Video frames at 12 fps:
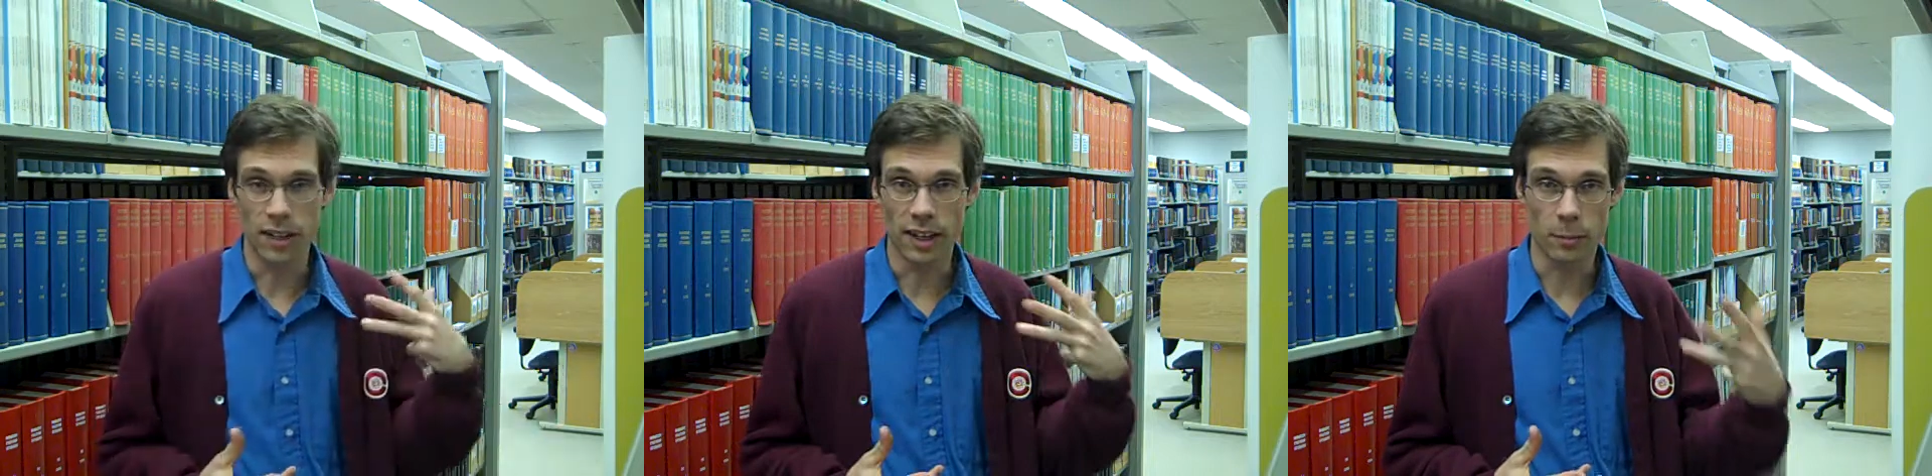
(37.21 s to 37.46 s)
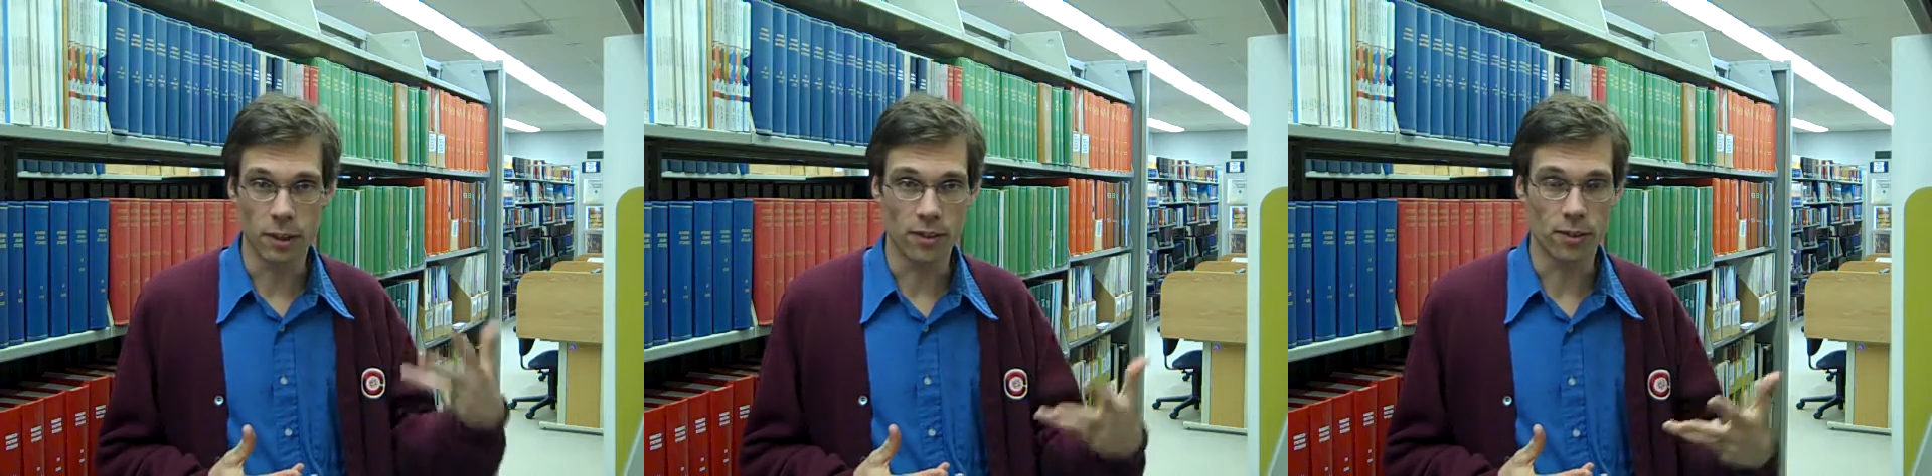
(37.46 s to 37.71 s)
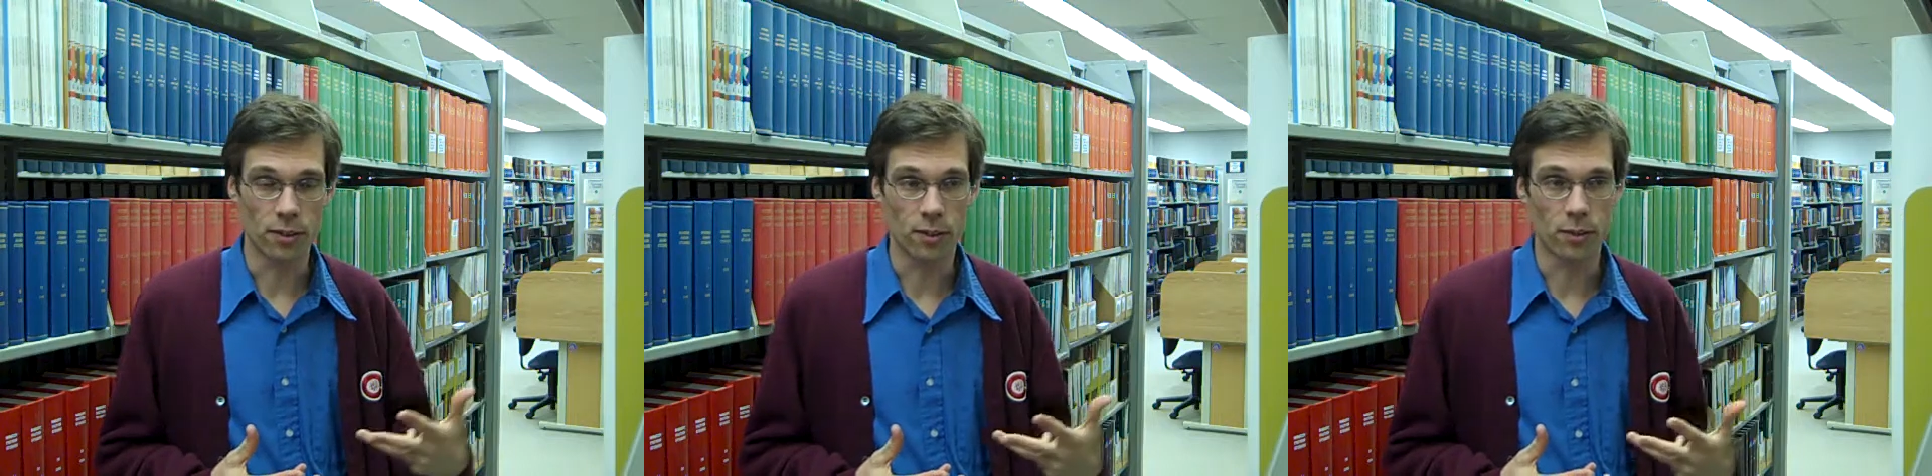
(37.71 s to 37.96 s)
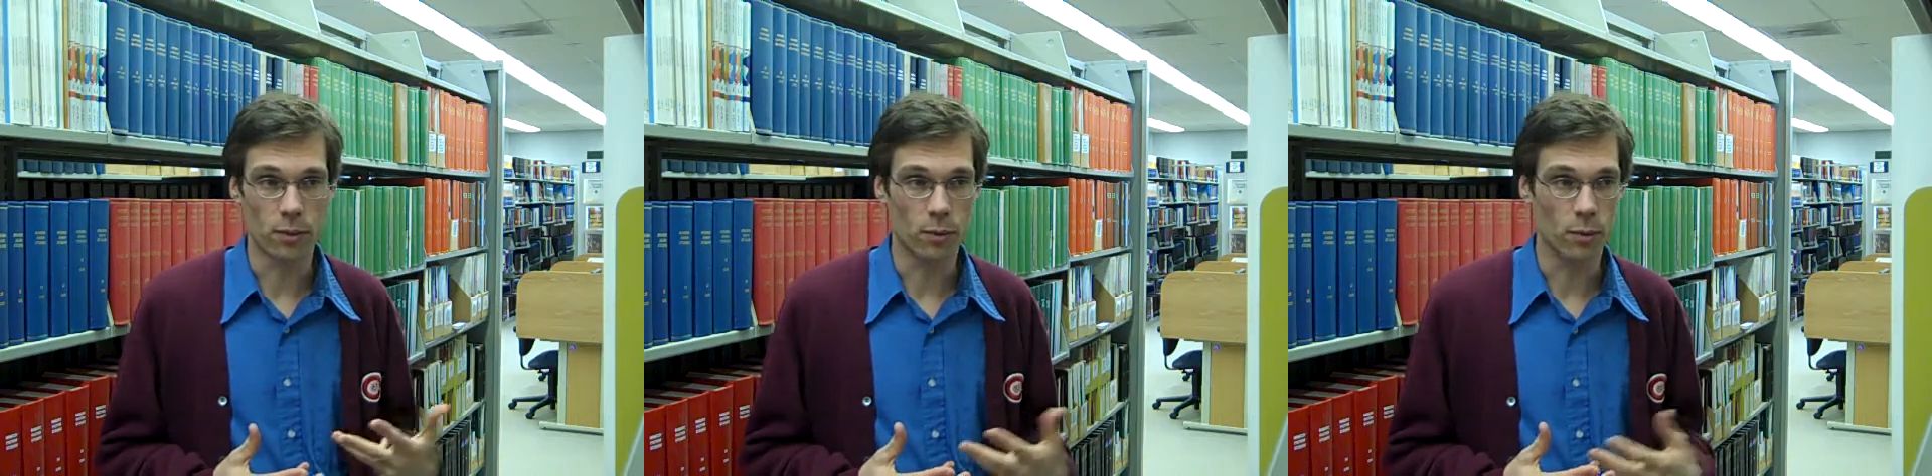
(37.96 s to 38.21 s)

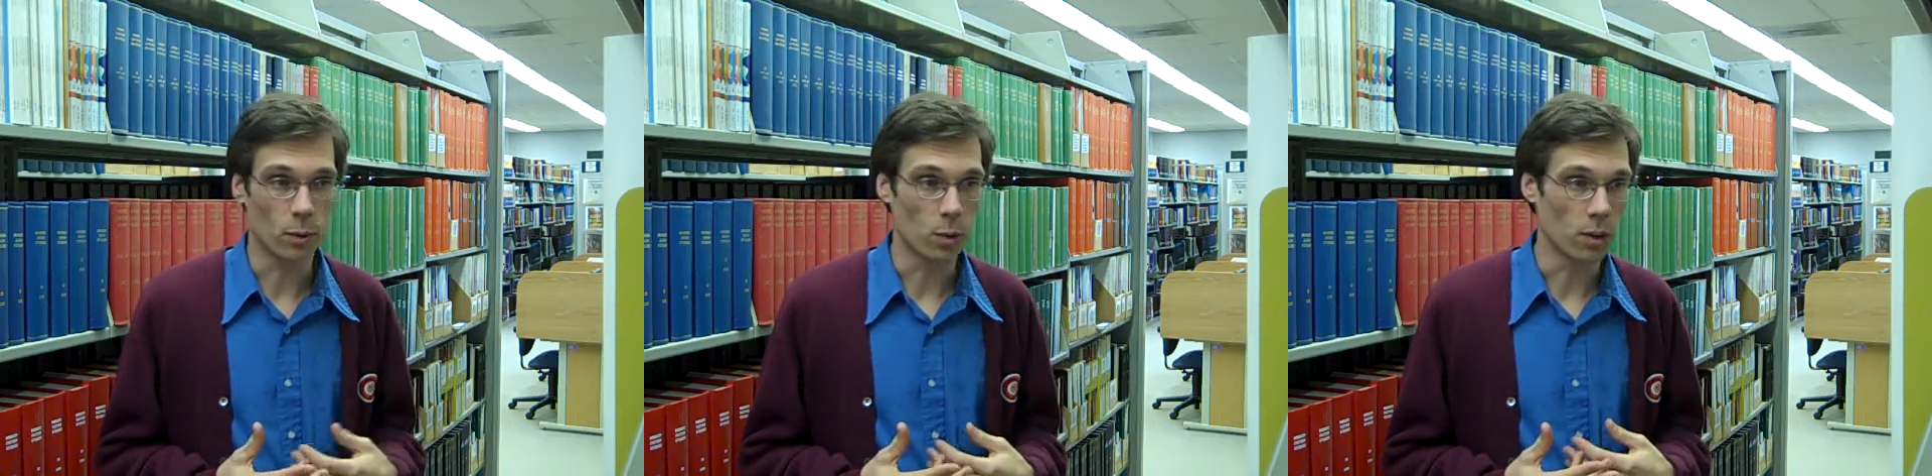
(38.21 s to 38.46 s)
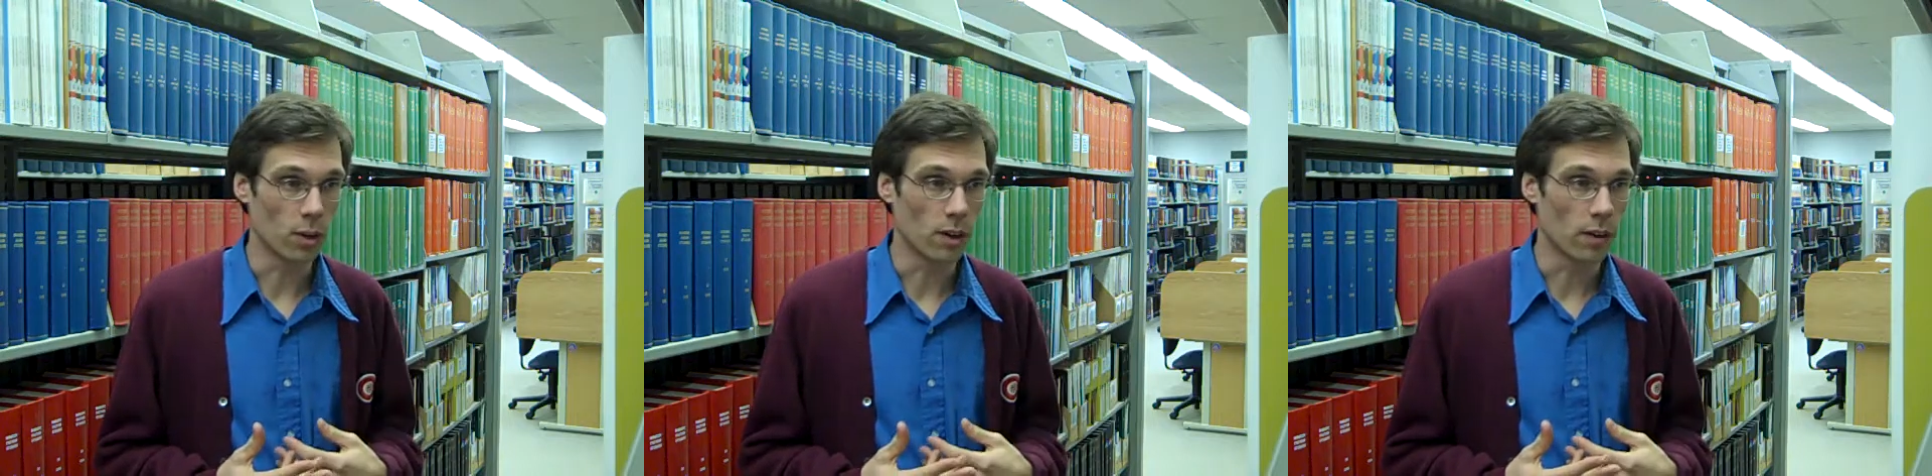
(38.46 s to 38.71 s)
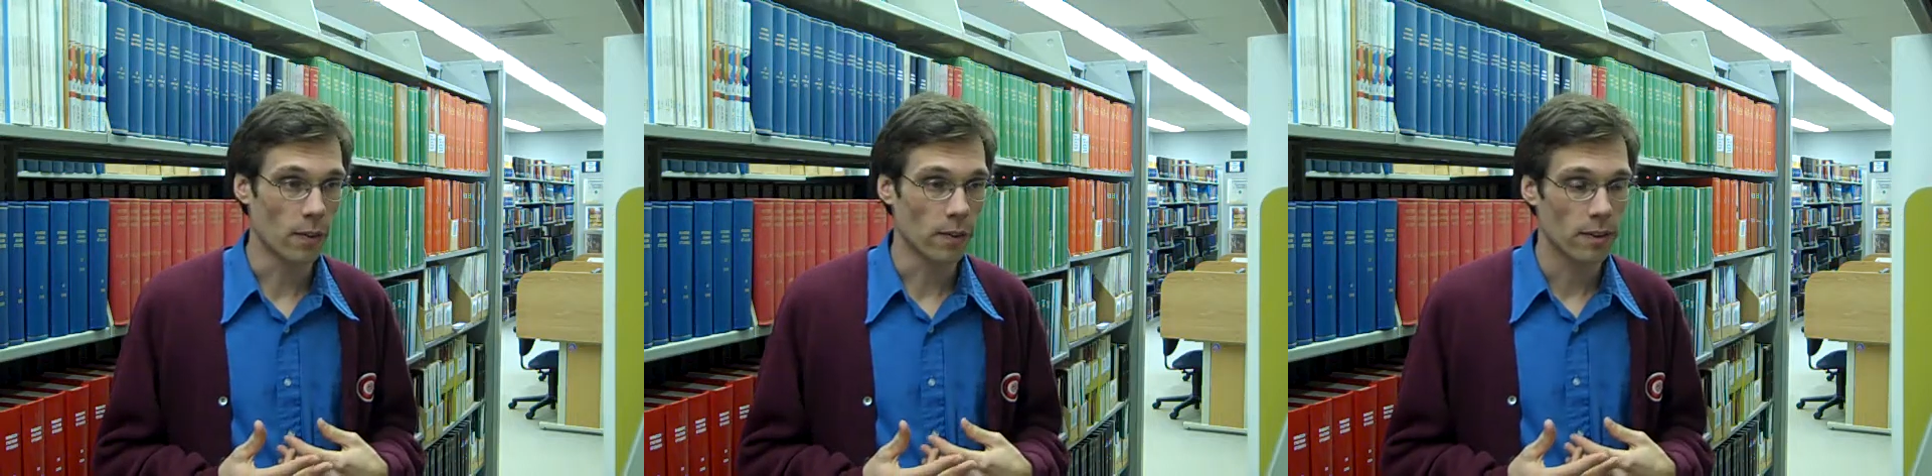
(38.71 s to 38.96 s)
databases for